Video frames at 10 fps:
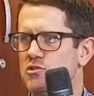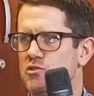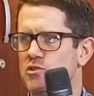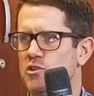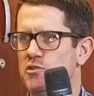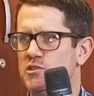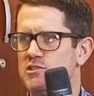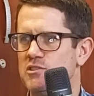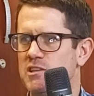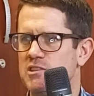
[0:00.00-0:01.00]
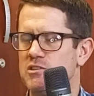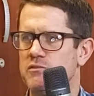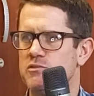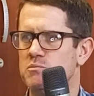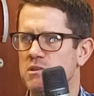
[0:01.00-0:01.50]
it's not like you
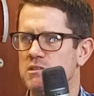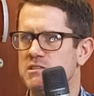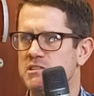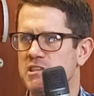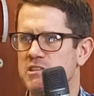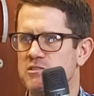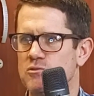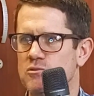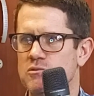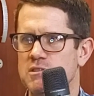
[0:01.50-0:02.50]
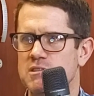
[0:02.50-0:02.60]
have to build a jigsaw.